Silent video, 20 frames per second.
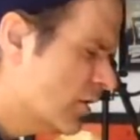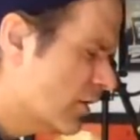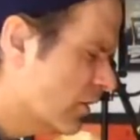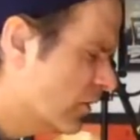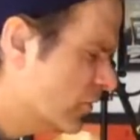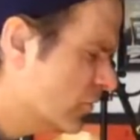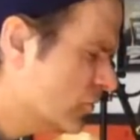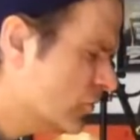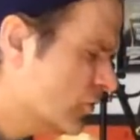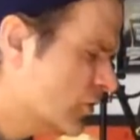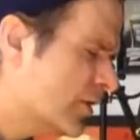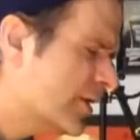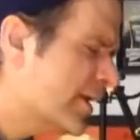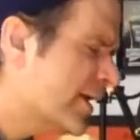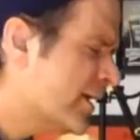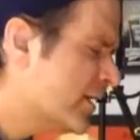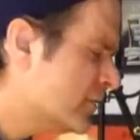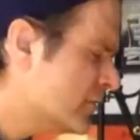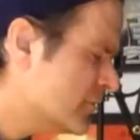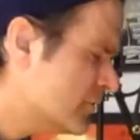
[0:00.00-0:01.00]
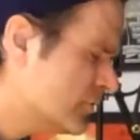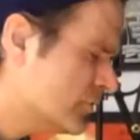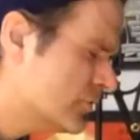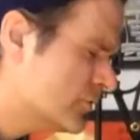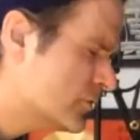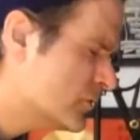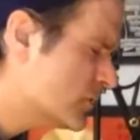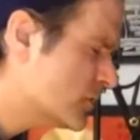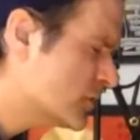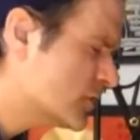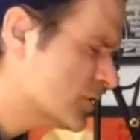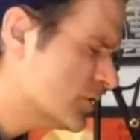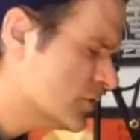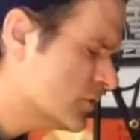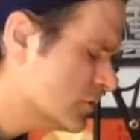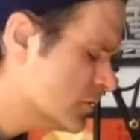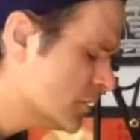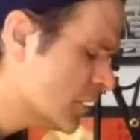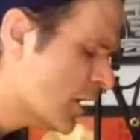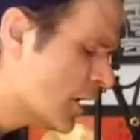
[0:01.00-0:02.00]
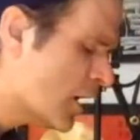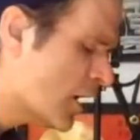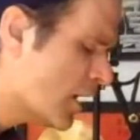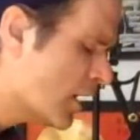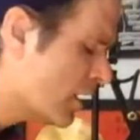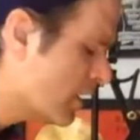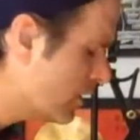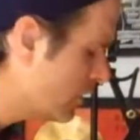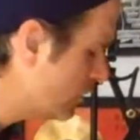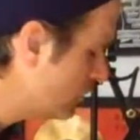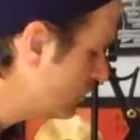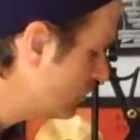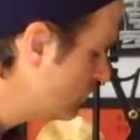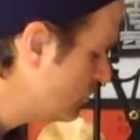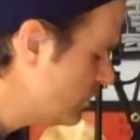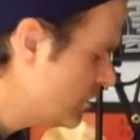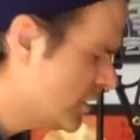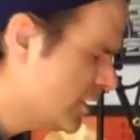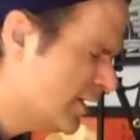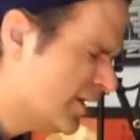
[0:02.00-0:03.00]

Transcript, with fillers: the lens, and I'll make